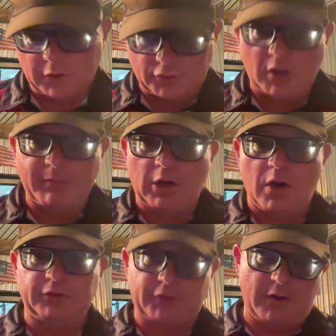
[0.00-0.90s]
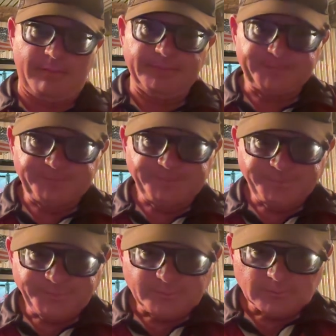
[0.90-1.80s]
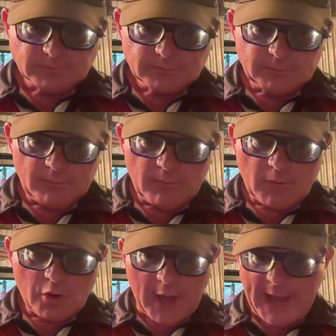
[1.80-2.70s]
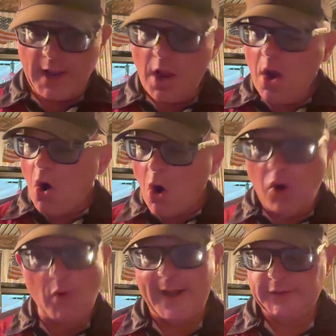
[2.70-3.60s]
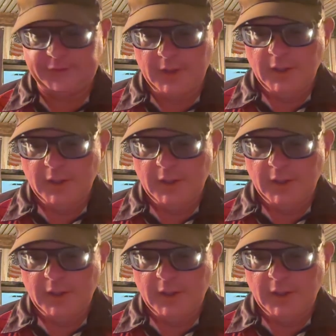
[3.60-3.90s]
term and long term. Okay? Always.